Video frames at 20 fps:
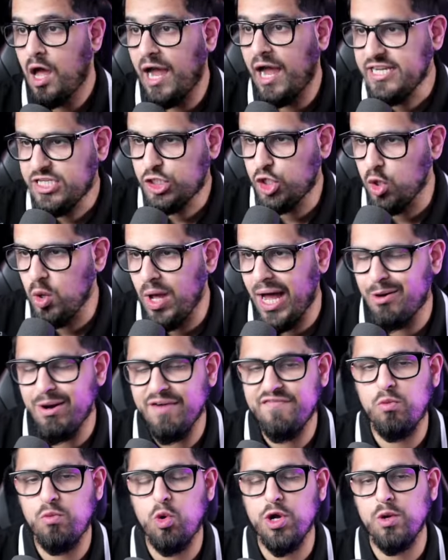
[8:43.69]
I do,
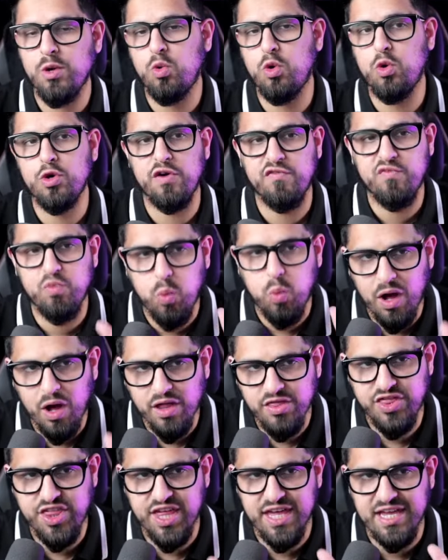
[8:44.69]
however, want to warn of
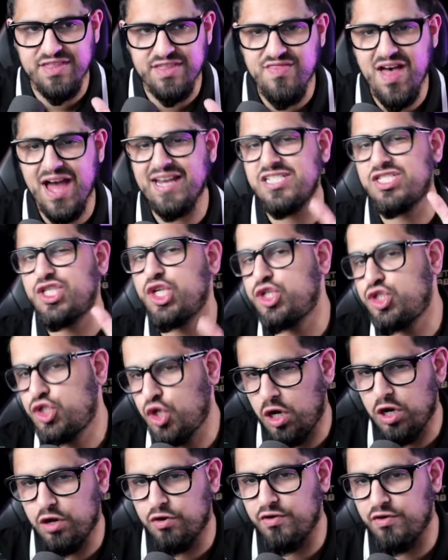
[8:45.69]
one thing, and that is the
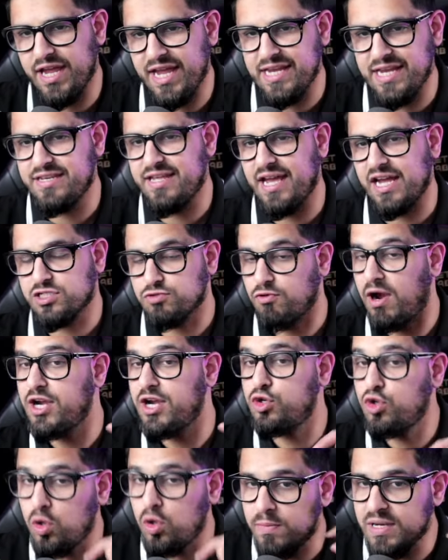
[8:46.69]
dollar index, right?
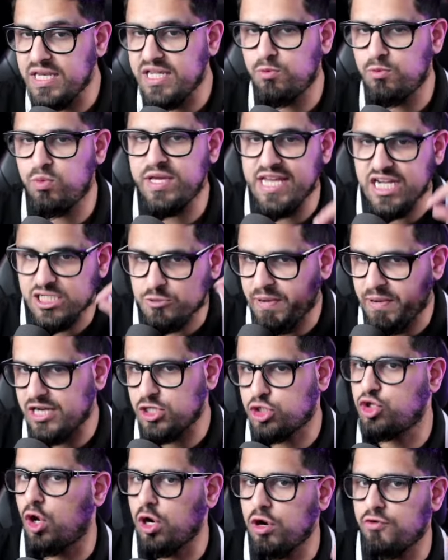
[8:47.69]
Normally, we
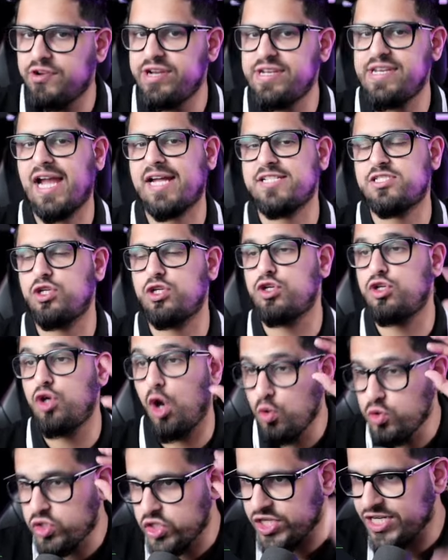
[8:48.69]
expect dollar index to
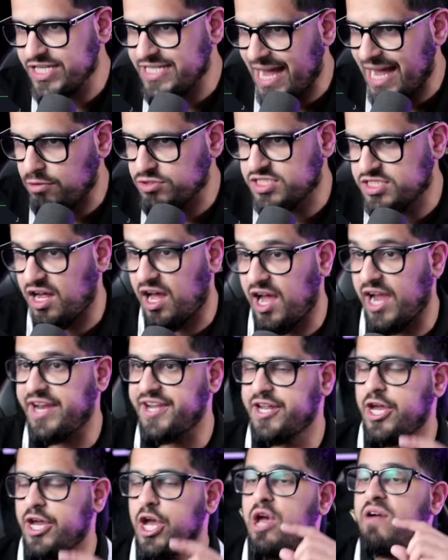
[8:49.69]
go to the
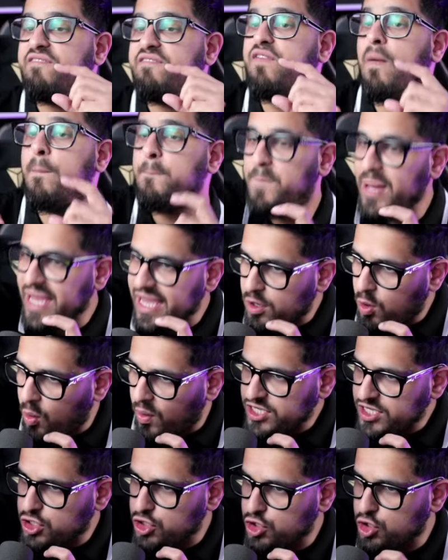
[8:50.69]
downside for
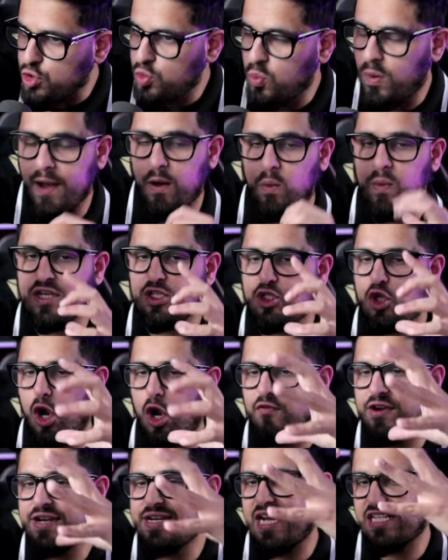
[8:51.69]
Bitcoin to do well. When
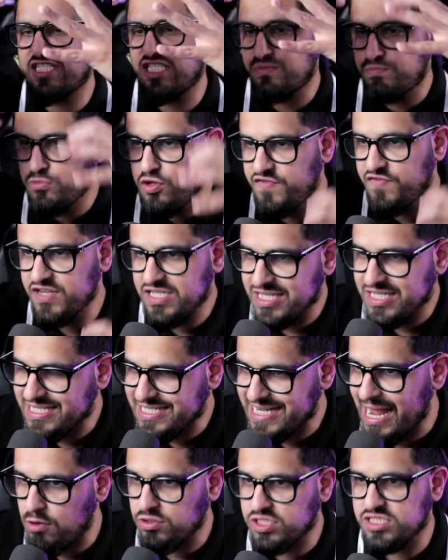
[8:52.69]
dollar index is moving to the
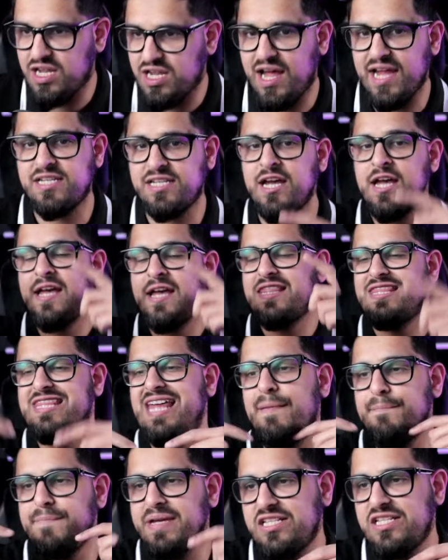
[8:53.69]
downside,
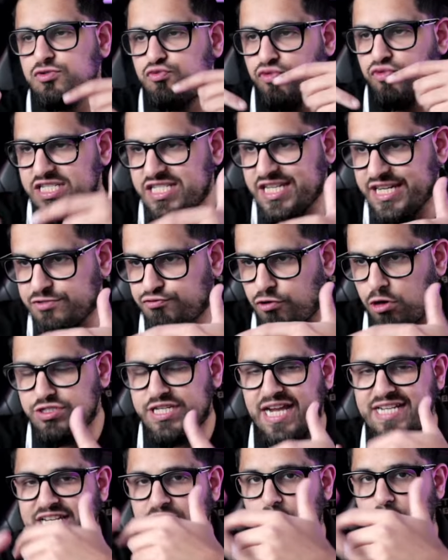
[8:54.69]
that means risk is
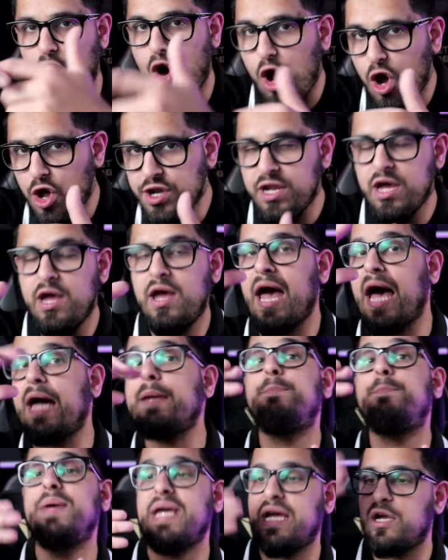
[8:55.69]
rotating on
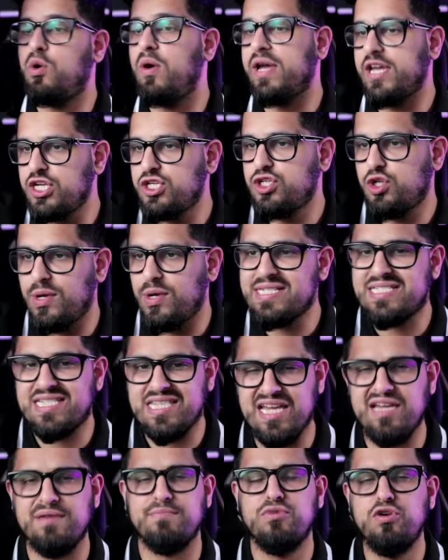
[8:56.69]
and Bitcoin can do its
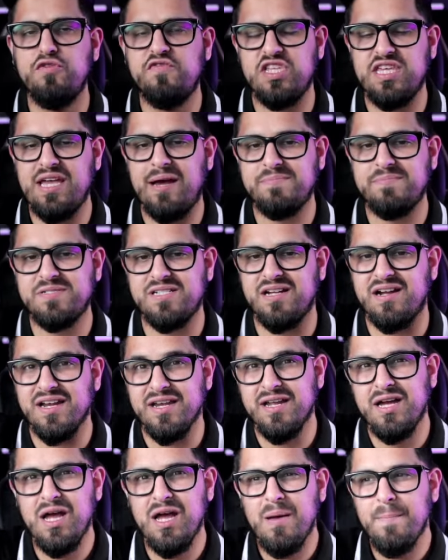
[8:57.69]
thing and move to the upside.
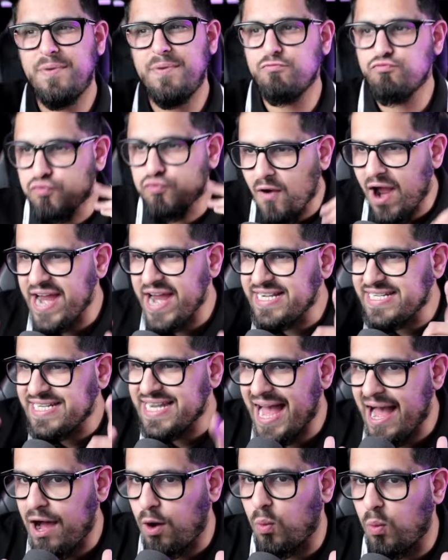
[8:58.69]
But right
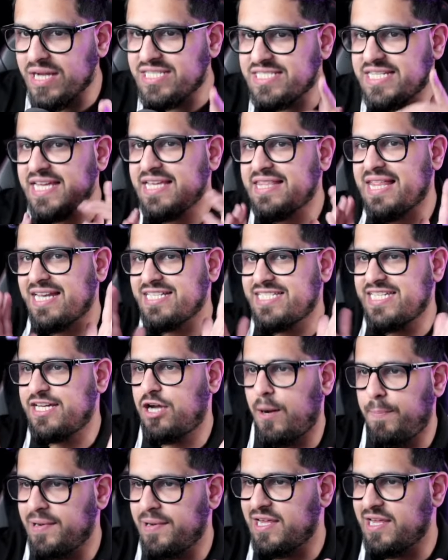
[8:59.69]
now, we're seeing that
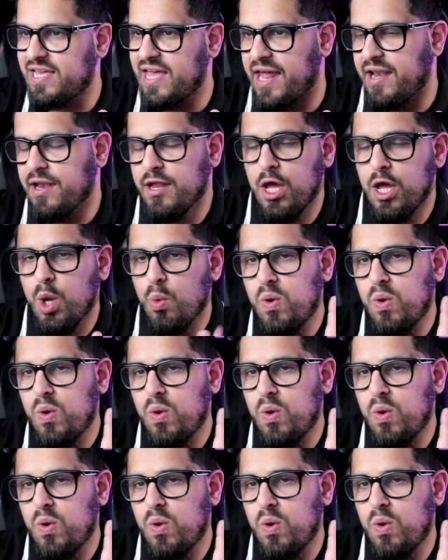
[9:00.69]
decouple again.